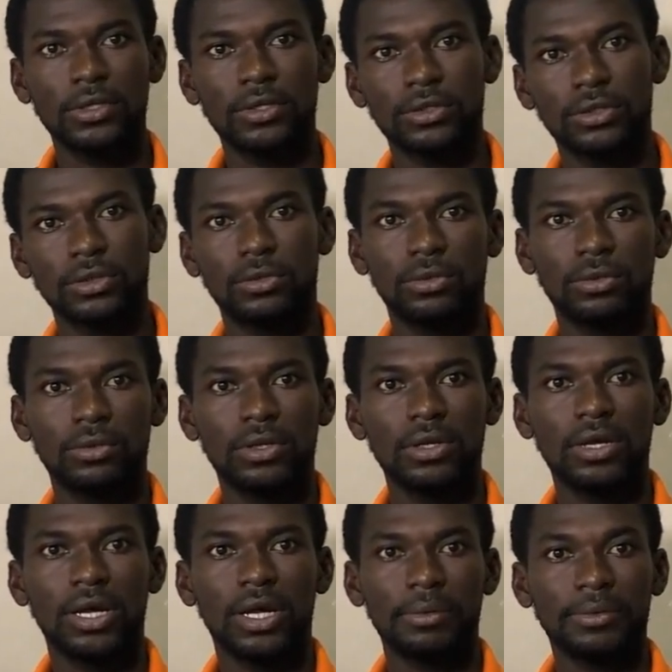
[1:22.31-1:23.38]
So
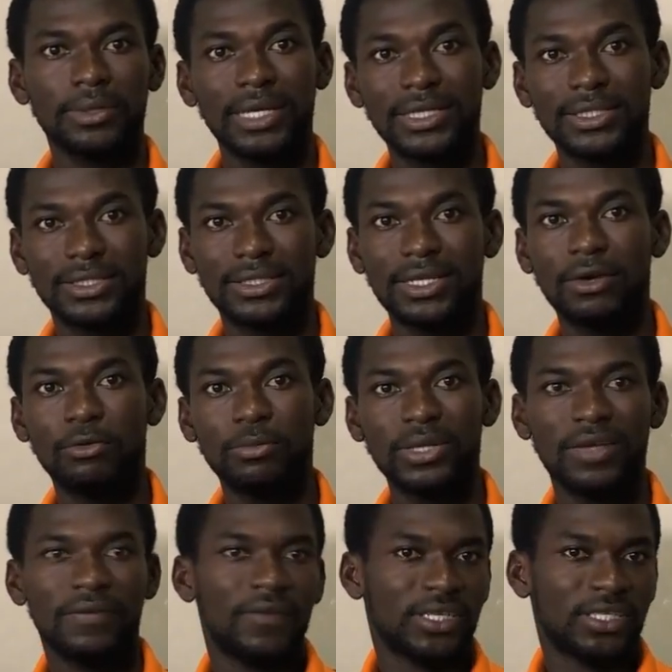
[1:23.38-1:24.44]
that will be the
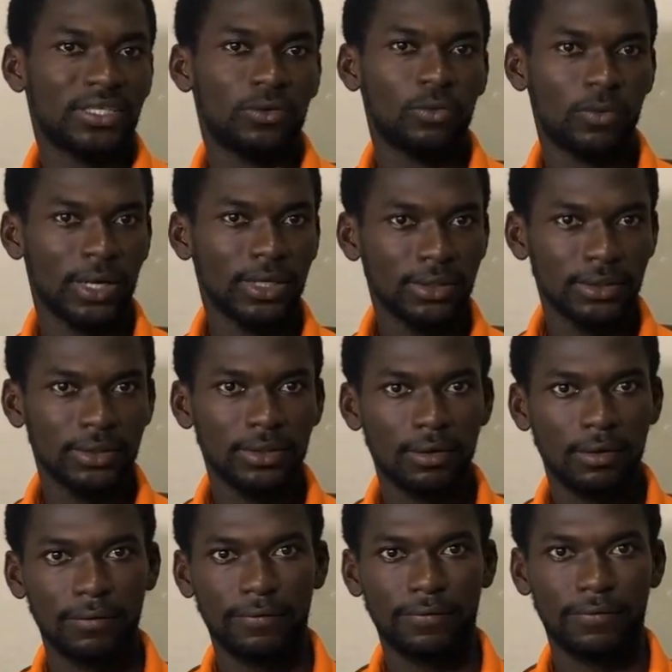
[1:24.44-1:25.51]
version 1
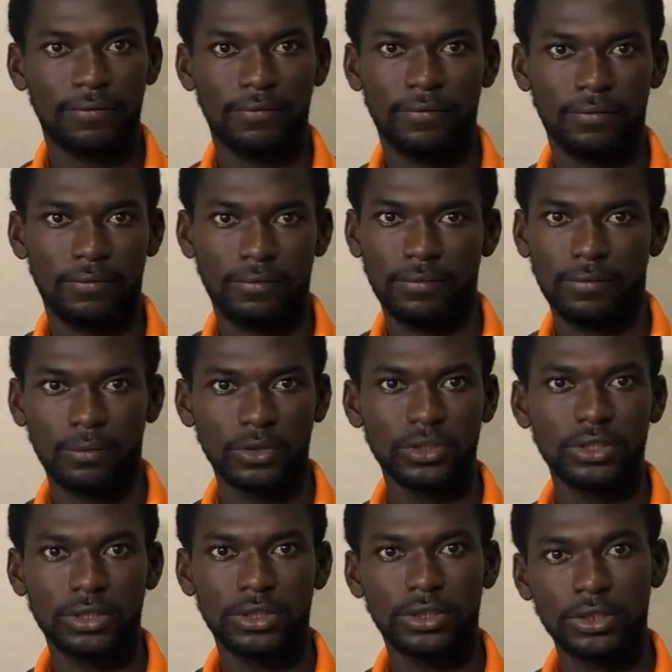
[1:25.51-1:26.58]
of what
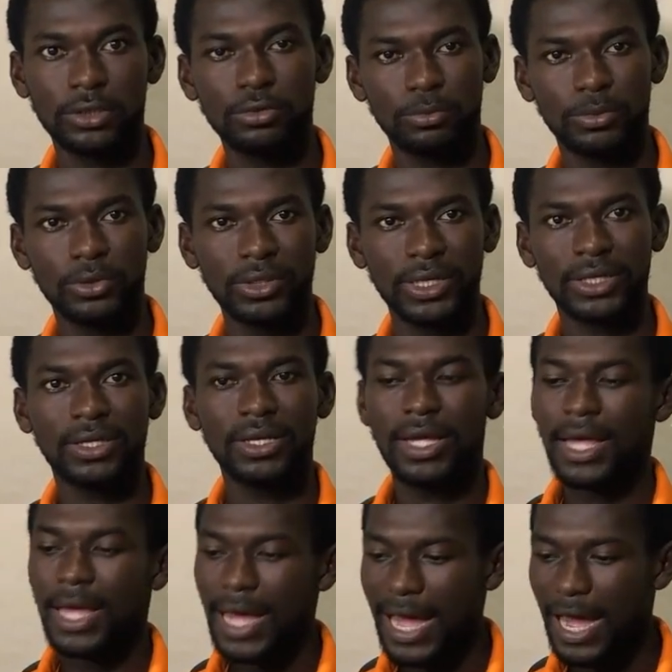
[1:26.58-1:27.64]
she will build, and
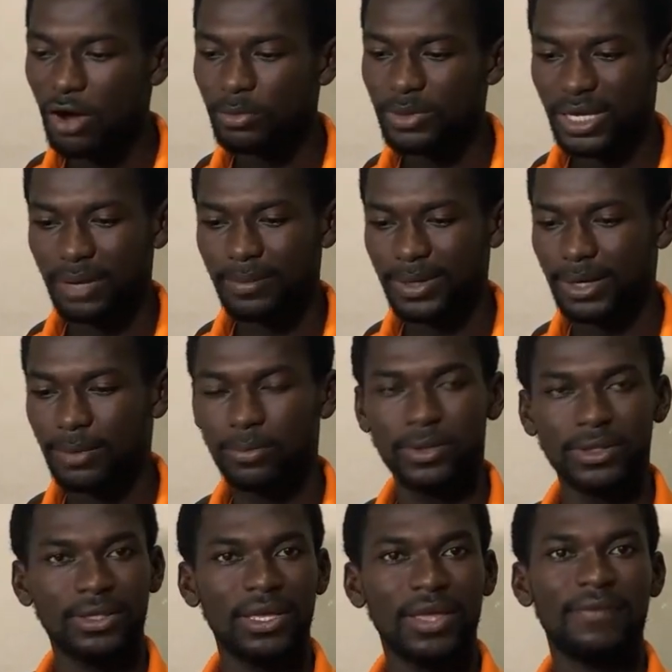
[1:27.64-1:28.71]
I will be coming up with
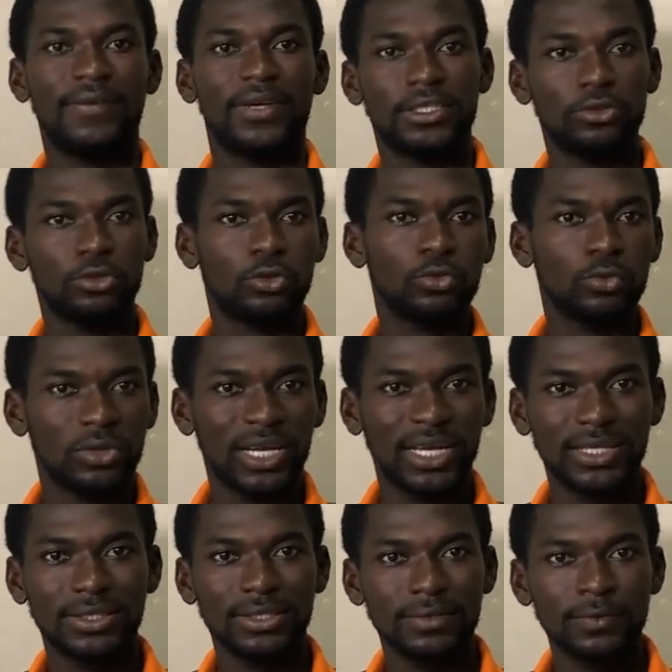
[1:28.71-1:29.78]
a version 2. That
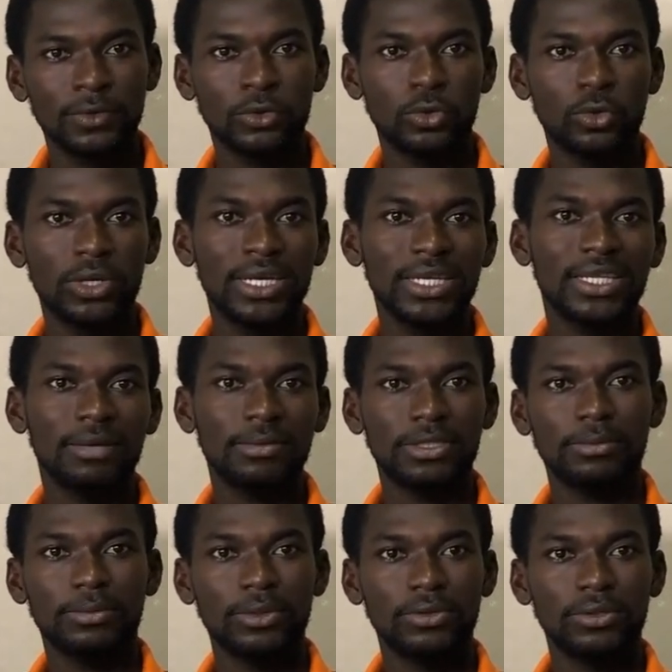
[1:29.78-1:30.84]
is, so anytime she
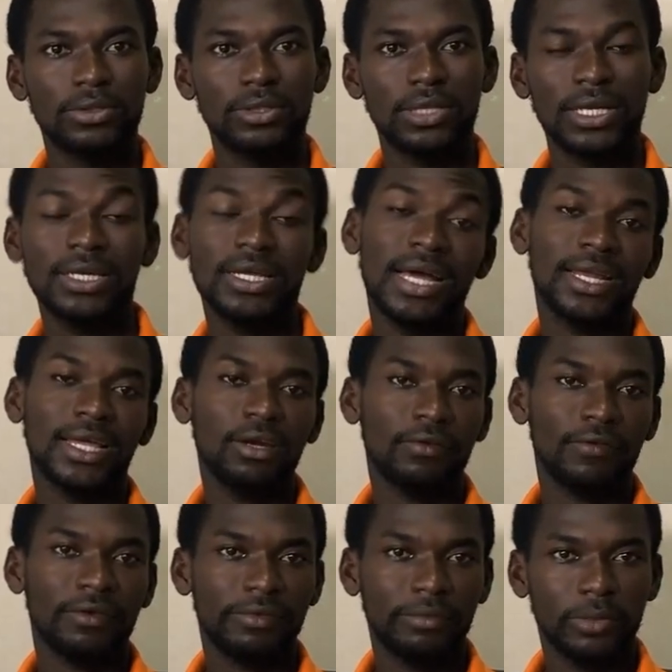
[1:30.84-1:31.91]
builds, at the end of
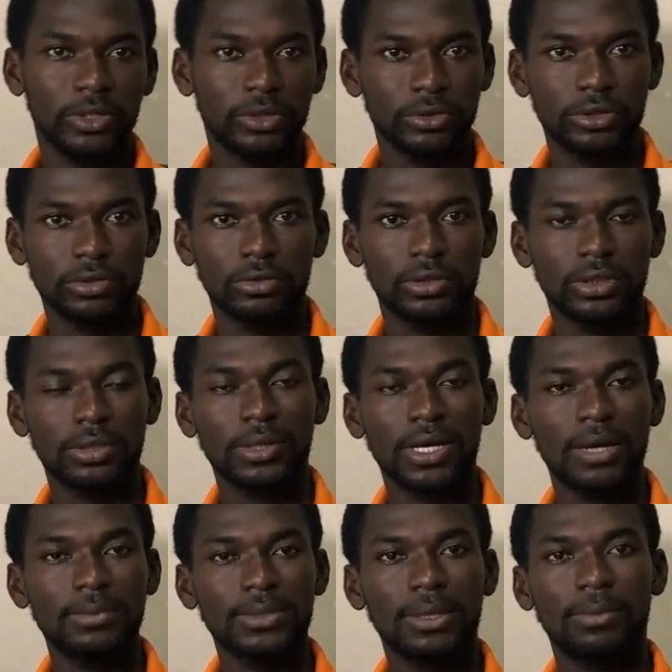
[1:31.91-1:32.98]
every module, she
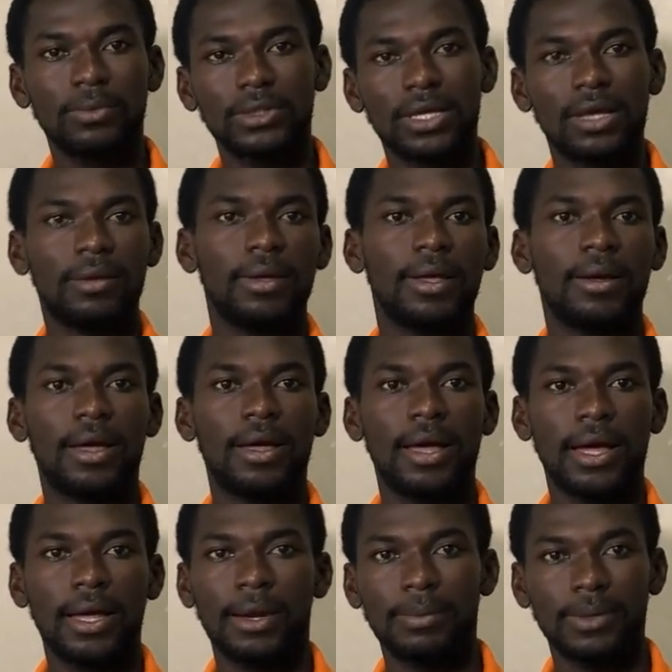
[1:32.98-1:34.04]
comes up with an
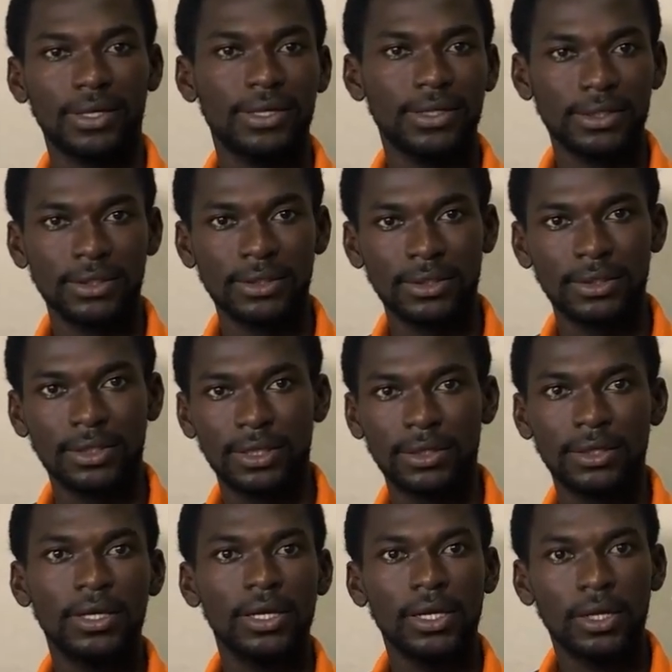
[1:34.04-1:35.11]
application. Then
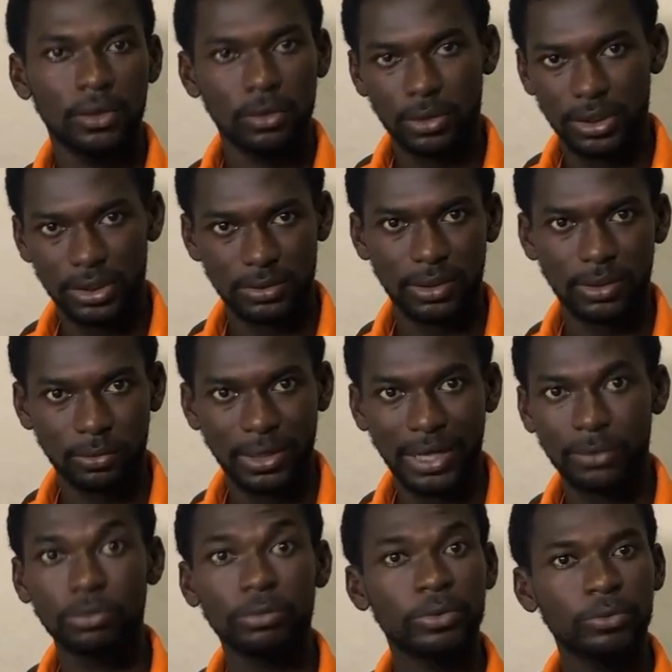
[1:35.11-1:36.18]

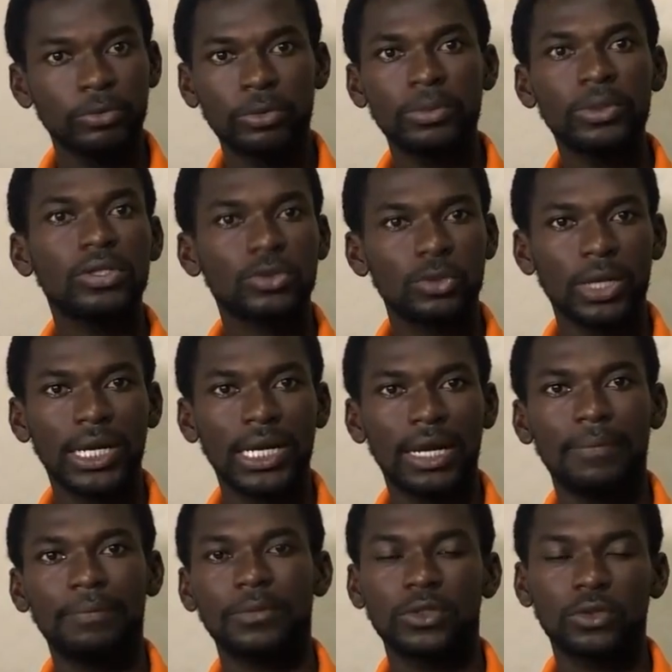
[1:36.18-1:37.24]
we build it together.
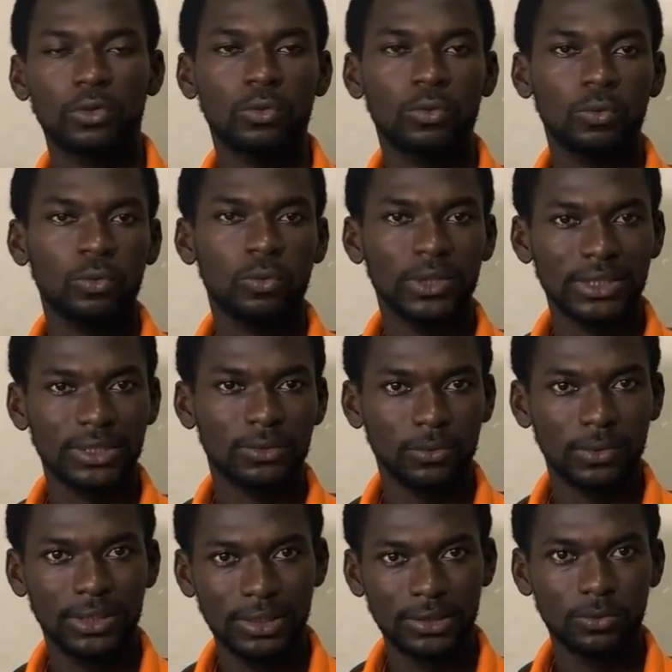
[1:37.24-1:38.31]
So
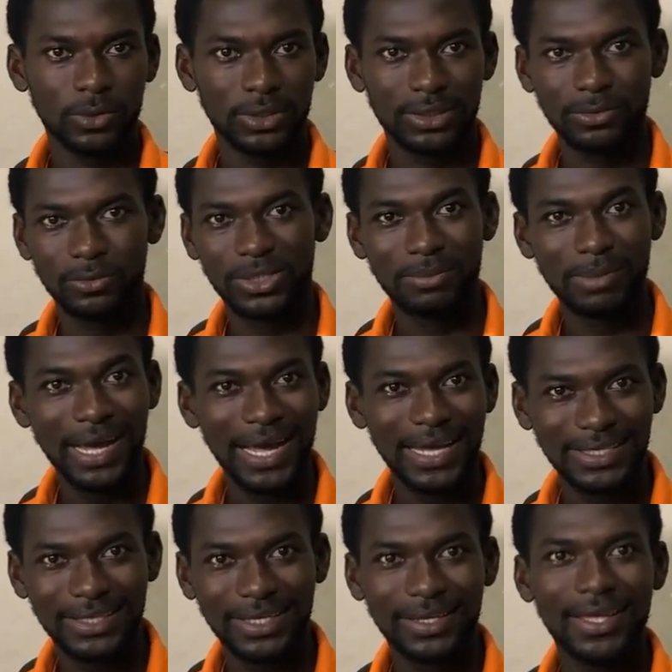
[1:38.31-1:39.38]
with my
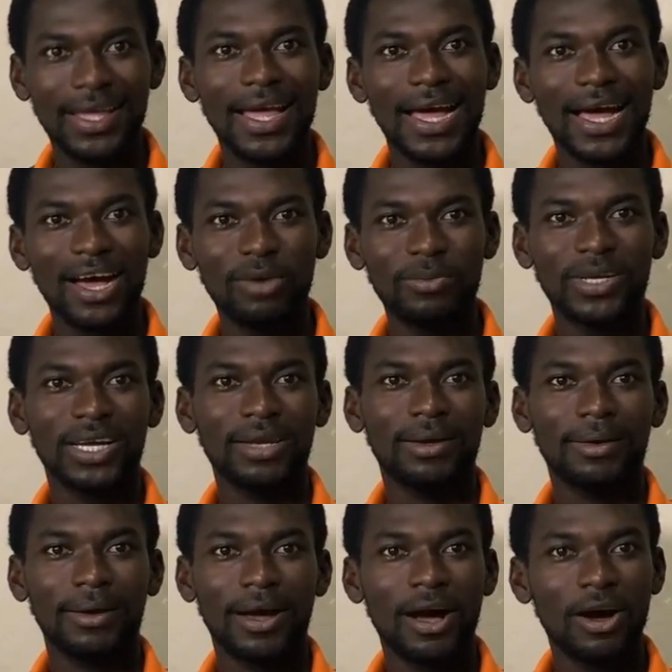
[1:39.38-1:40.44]
idea, I'll be
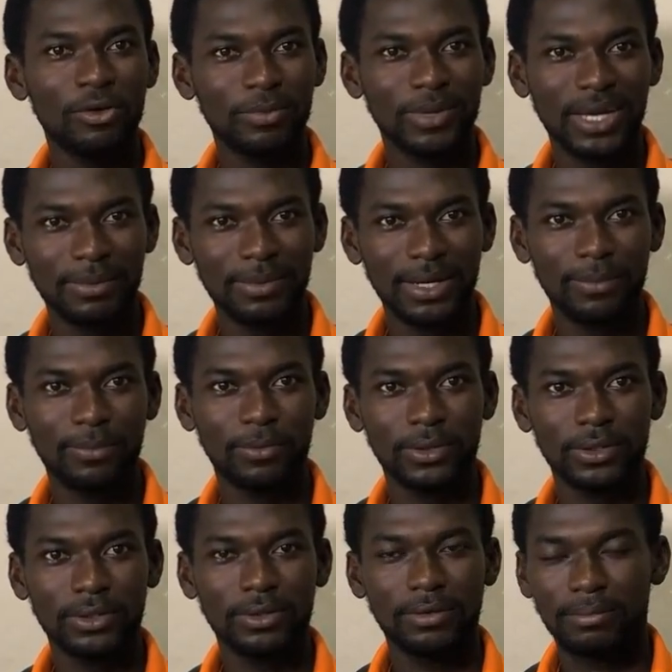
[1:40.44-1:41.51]
coming up with
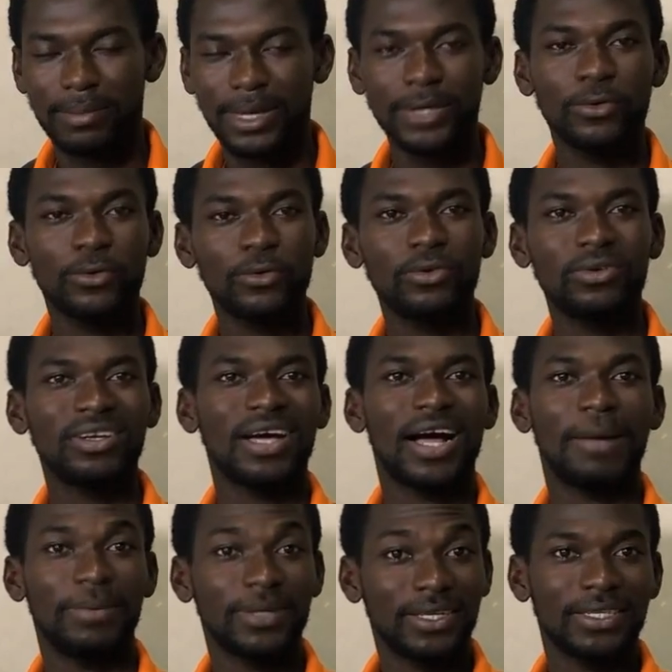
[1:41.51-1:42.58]
my own
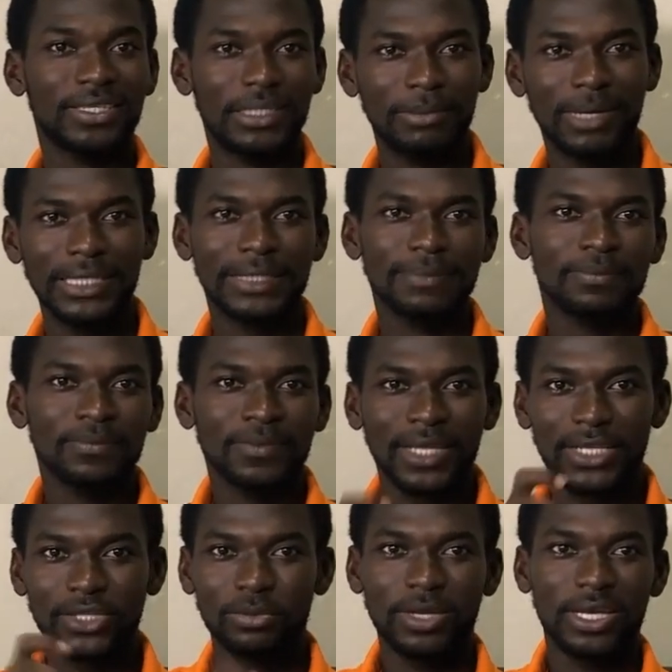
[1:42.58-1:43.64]
application, but it
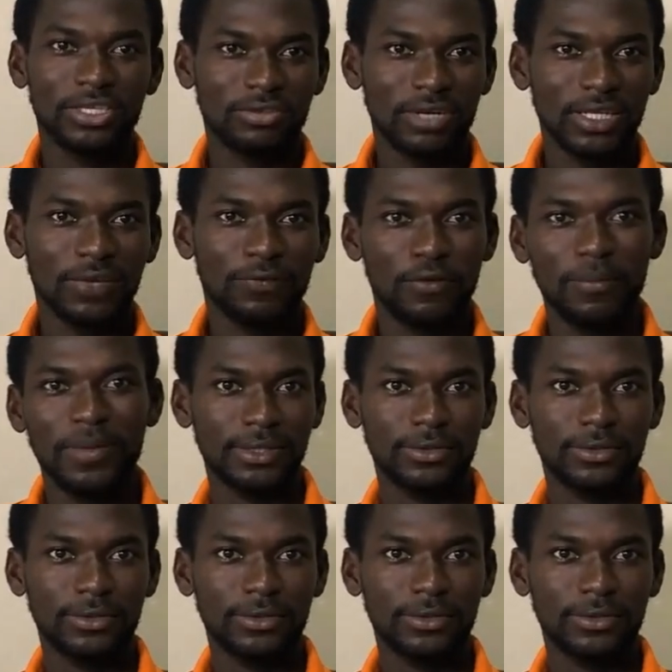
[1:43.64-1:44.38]
will be extracted from here.